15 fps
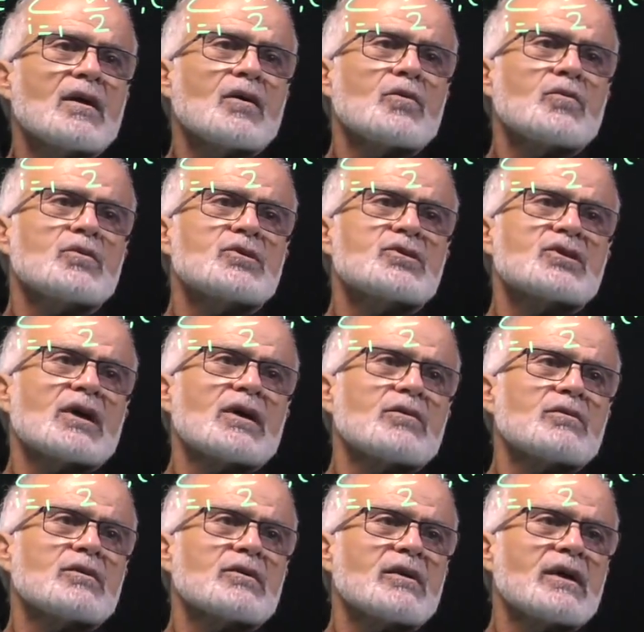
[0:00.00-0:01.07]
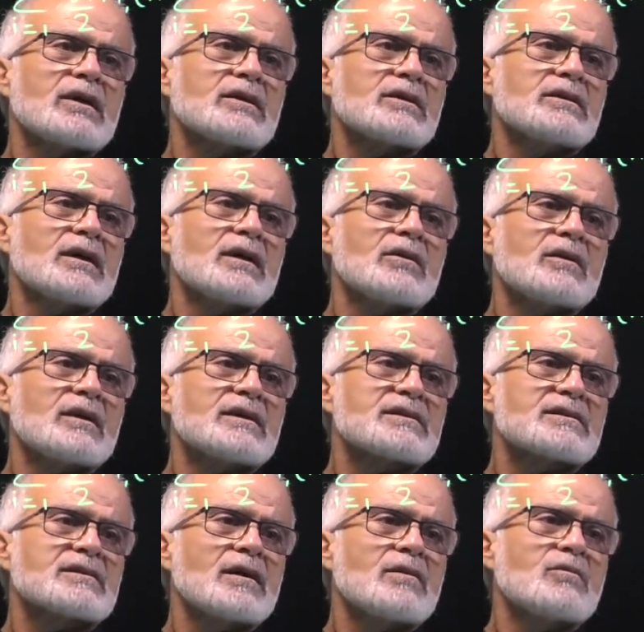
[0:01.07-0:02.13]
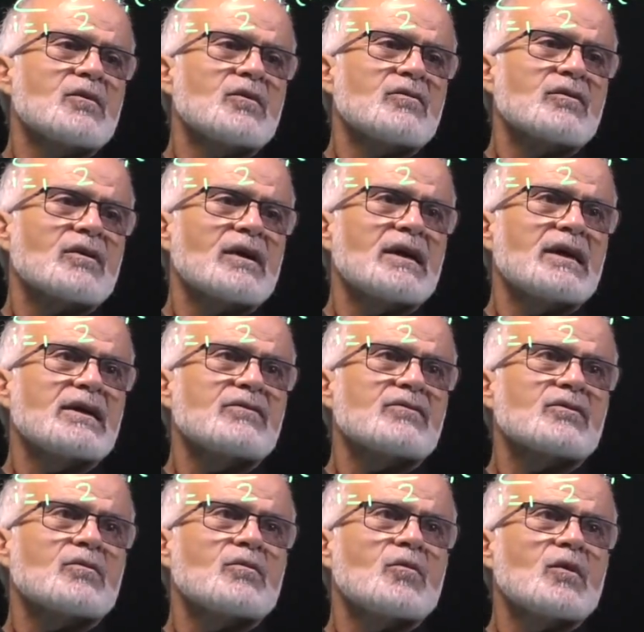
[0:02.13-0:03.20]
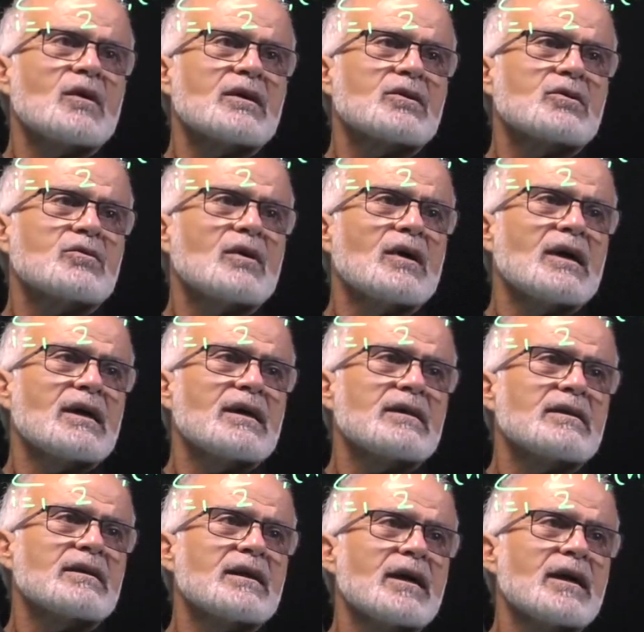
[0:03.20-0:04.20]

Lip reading: Which I will write now as sum over I from 1 to L